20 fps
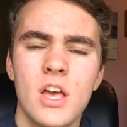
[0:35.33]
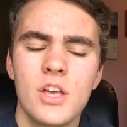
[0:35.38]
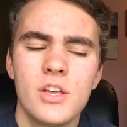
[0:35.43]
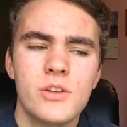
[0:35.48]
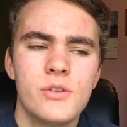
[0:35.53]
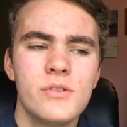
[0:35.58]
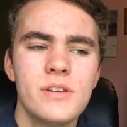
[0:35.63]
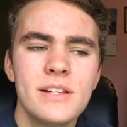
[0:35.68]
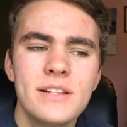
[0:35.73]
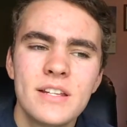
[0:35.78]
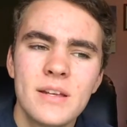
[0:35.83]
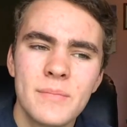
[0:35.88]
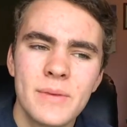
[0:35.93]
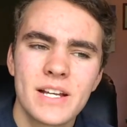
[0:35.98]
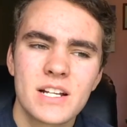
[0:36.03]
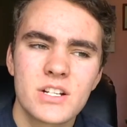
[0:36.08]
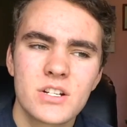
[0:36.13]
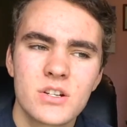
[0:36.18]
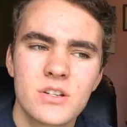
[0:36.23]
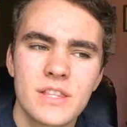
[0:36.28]
you need to
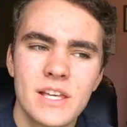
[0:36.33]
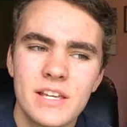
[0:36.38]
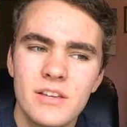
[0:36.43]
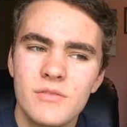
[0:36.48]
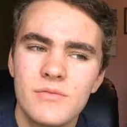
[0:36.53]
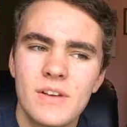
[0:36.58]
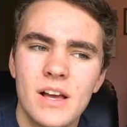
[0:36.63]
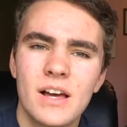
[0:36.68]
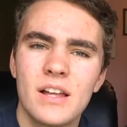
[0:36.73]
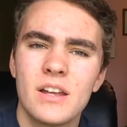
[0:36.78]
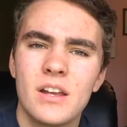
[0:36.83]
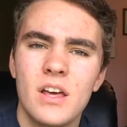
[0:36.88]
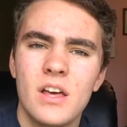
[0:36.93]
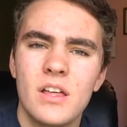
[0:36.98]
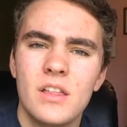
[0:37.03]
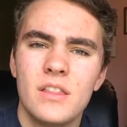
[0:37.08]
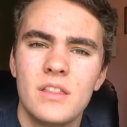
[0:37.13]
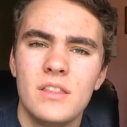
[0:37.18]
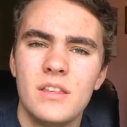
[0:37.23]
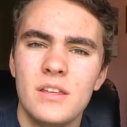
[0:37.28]
make sure that you've got
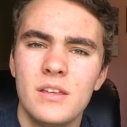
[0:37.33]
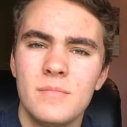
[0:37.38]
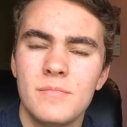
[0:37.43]
the